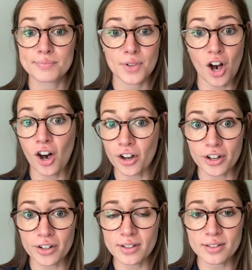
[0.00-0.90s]

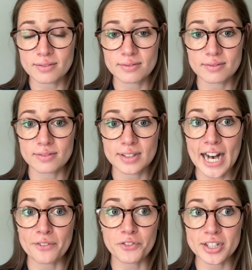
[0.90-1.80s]
hard
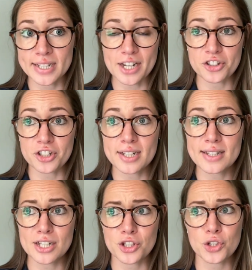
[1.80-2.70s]

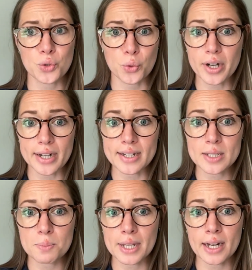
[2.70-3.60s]
conversations and
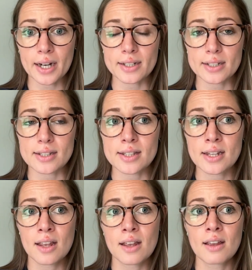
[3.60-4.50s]
stories, because
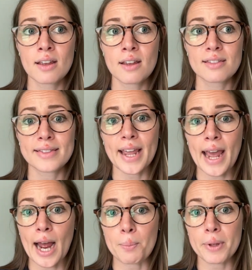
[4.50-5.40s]
they
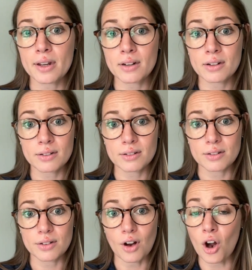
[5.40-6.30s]
happen
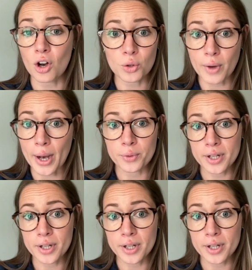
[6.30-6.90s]
all around